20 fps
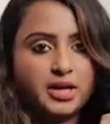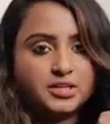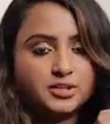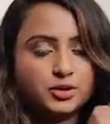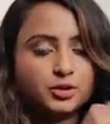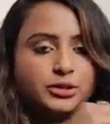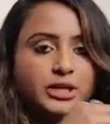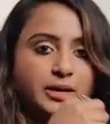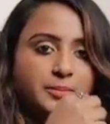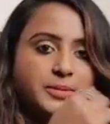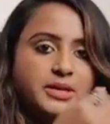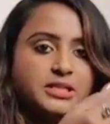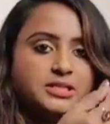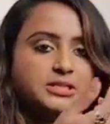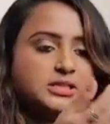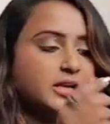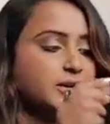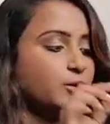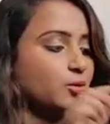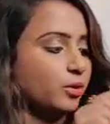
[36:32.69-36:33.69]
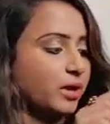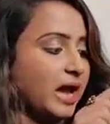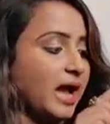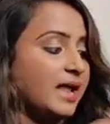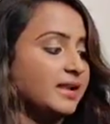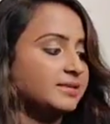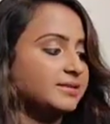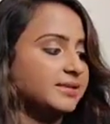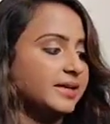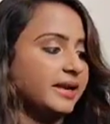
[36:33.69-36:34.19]
So that means that you
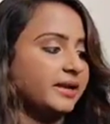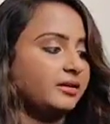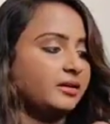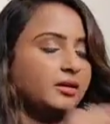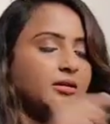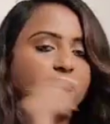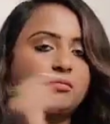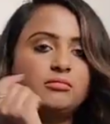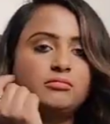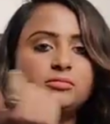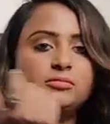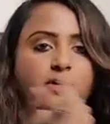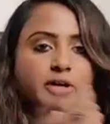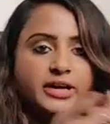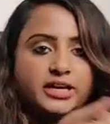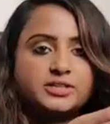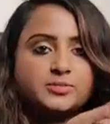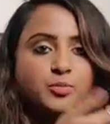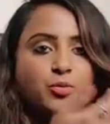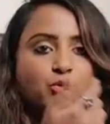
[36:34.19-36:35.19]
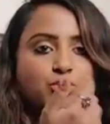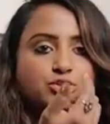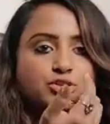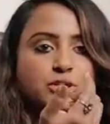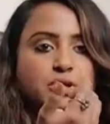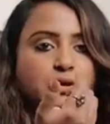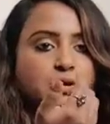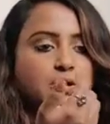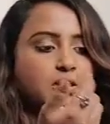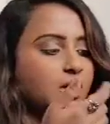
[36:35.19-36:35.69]
can set the
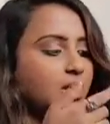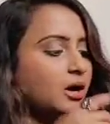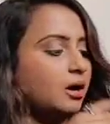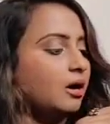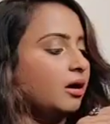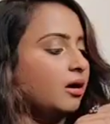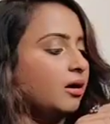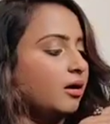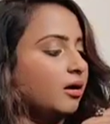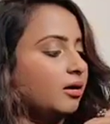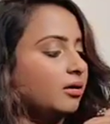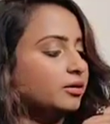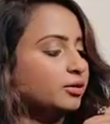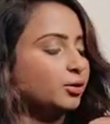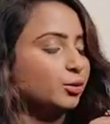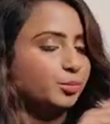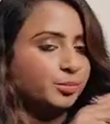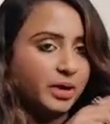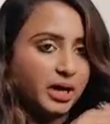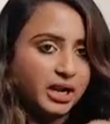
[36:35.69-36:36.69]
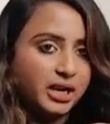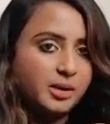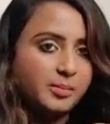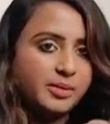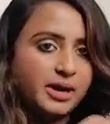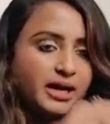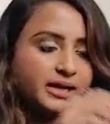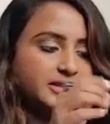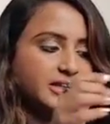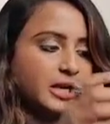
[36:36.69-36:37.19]
exposure to
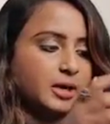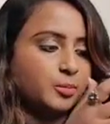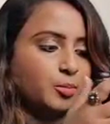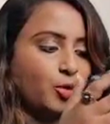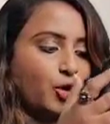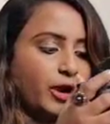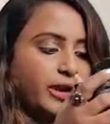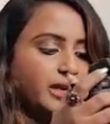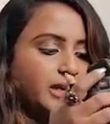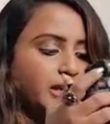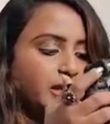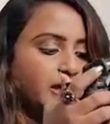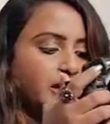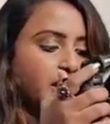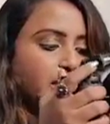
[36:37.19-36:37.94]
bulb at that point.